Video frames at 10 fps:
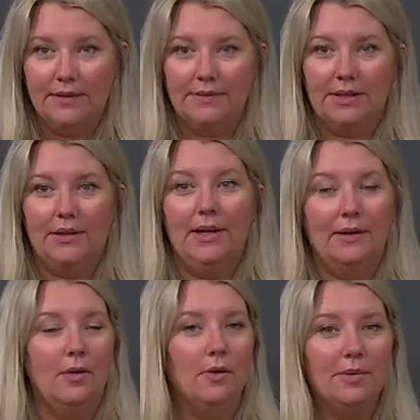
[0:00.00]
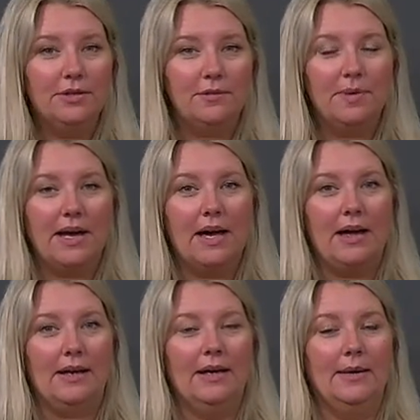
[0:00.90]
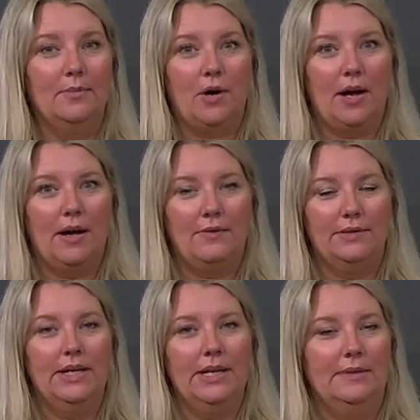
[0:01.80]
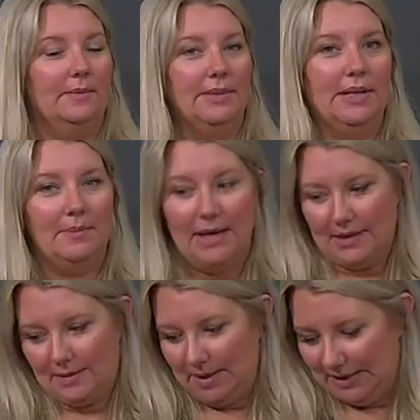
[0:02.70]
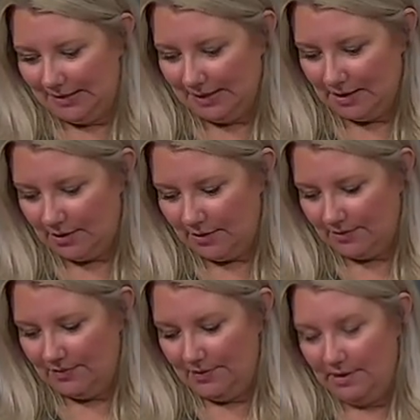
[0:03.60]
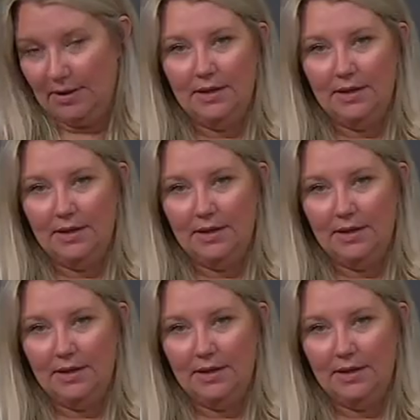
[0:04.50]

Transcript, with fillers: And then I'll add a whole bunch of black and brown. I'm going to get mad at myself.